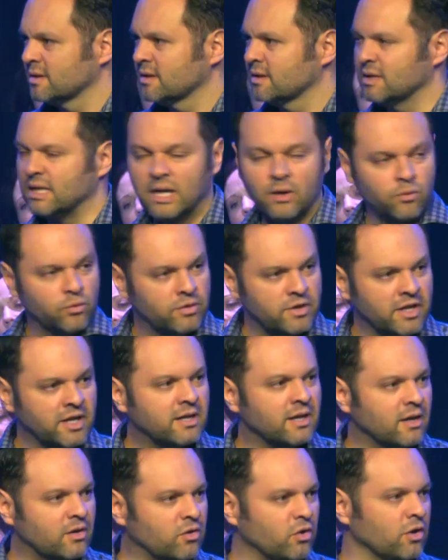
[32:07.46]
La
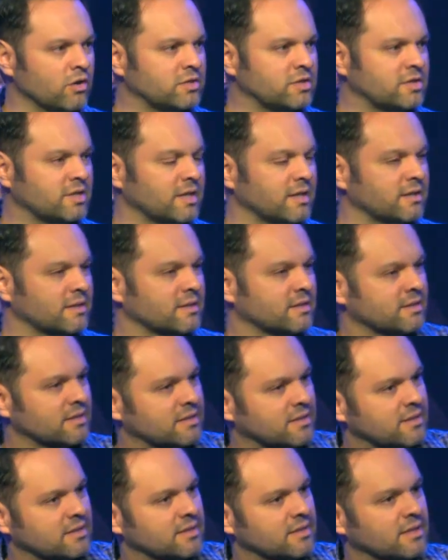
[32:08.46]
única cosa, the
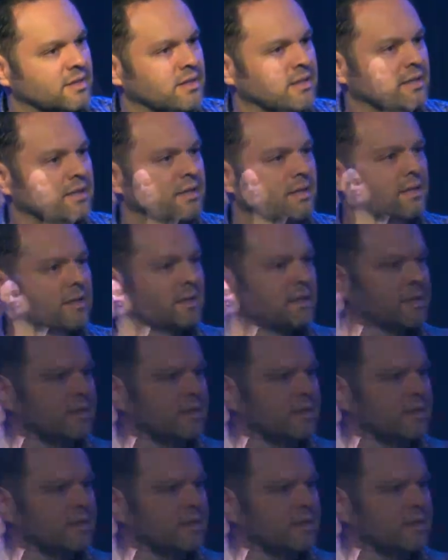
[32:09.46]
only thing,